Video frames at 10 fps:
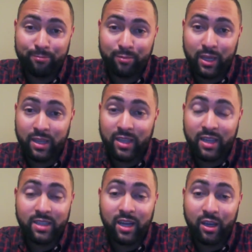because
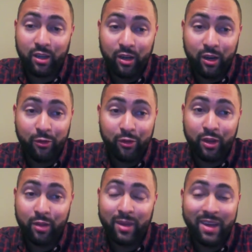that's not good enough for
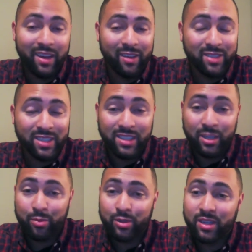them. If
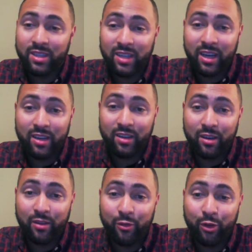60% is not good
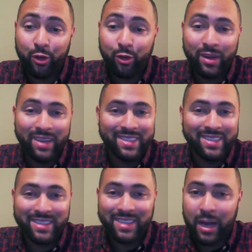enough for you,
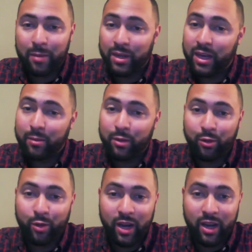stop gambling
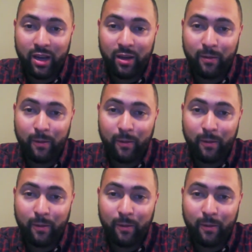right now.